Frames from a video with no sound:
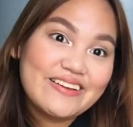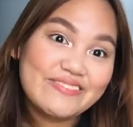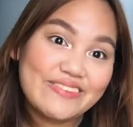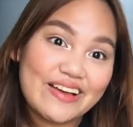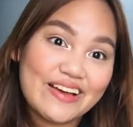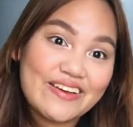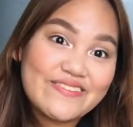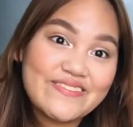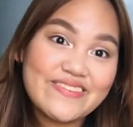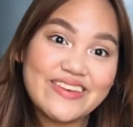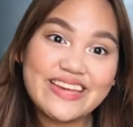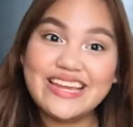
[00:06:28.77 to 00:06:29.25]

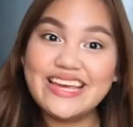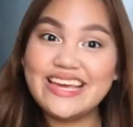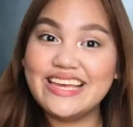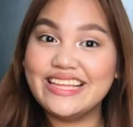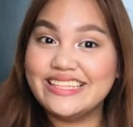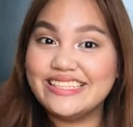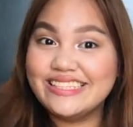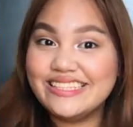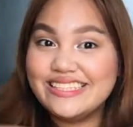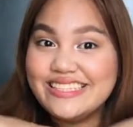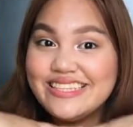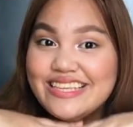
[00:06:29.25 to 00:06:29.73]
5
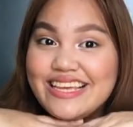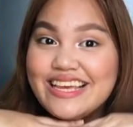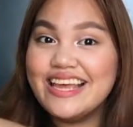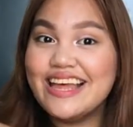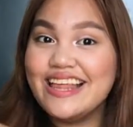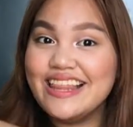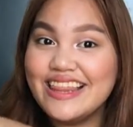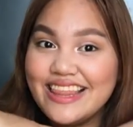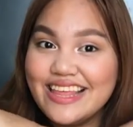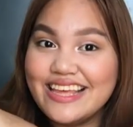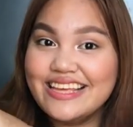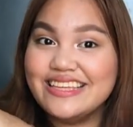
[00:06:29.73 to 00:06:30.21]
minutes.
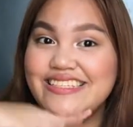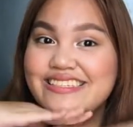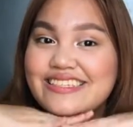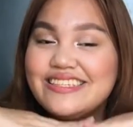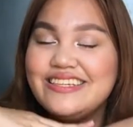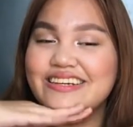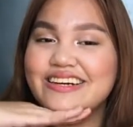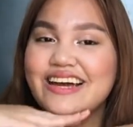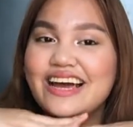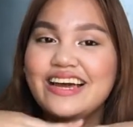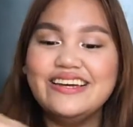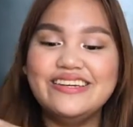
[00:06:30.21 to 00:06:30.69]
In this
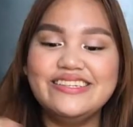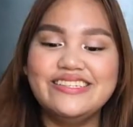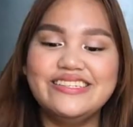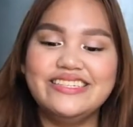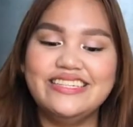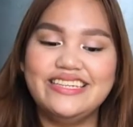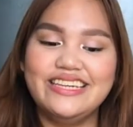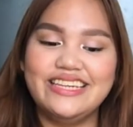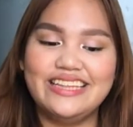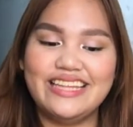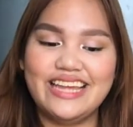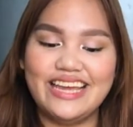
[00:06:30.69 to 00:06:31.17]
look, I
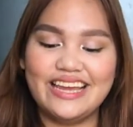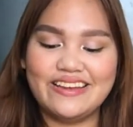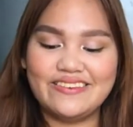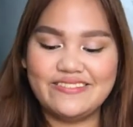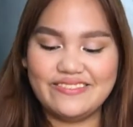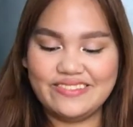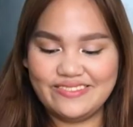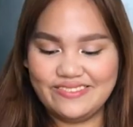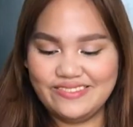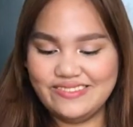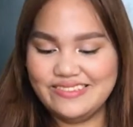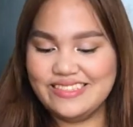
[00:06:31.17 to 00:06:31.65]
usually take
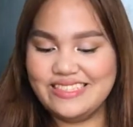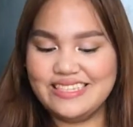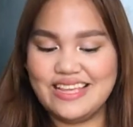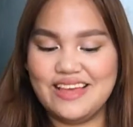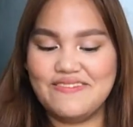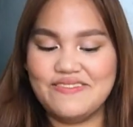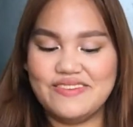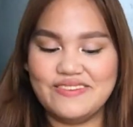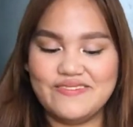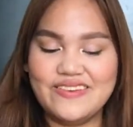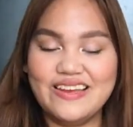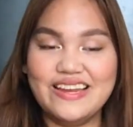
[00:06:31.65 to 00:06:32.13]

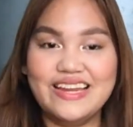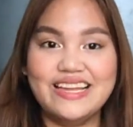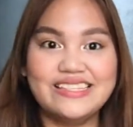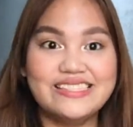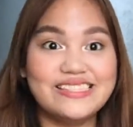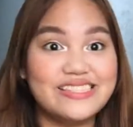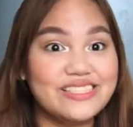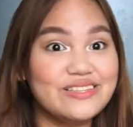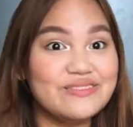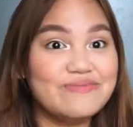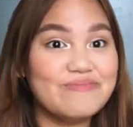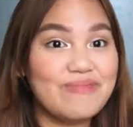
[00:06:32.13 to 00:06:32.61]
7
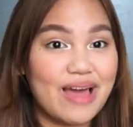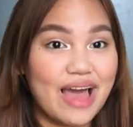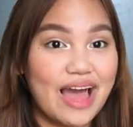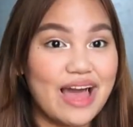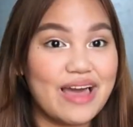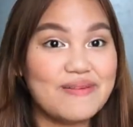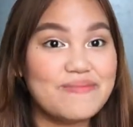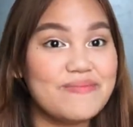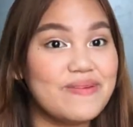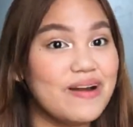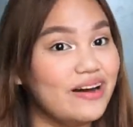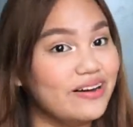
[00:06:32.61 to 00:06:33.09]
minutes to do my
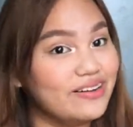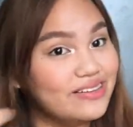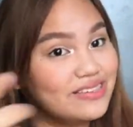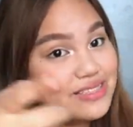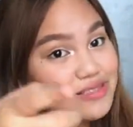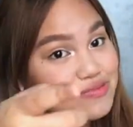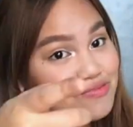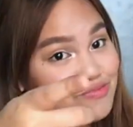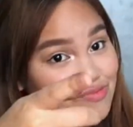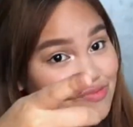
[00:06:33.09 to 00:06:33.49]
eyebrows.